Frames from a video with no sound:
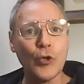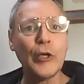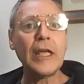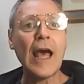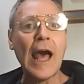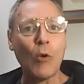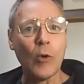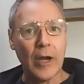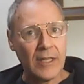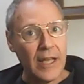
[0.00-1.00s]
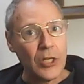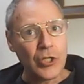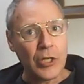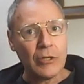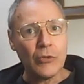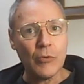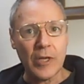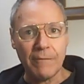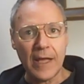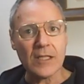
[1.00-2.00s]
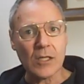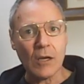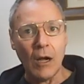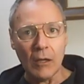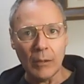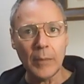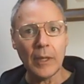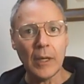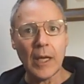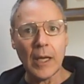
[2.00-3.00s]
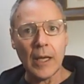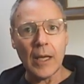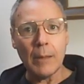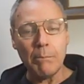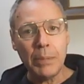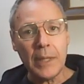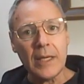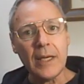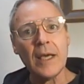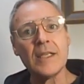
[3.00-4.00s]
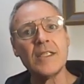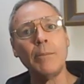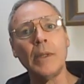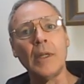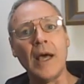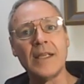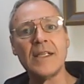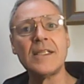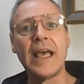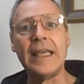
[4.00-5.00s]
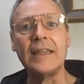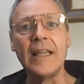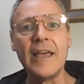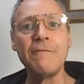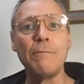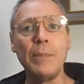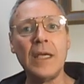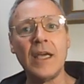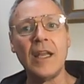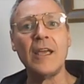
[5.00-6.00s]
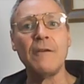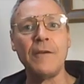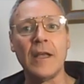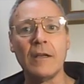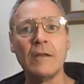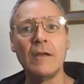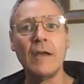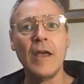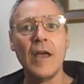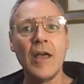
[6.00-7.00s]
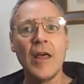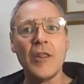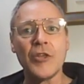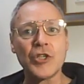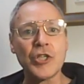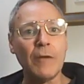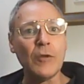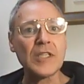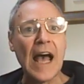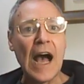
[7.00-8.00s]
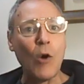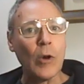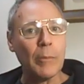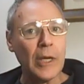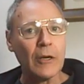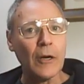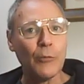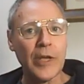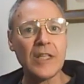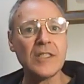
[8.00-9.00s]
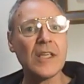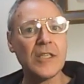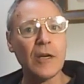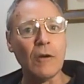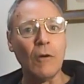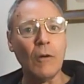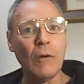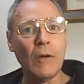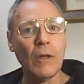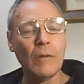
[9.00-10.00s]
Turning our attention to the events column, B symbolizes a life-beginning event. The shovel's hour meter reads 0.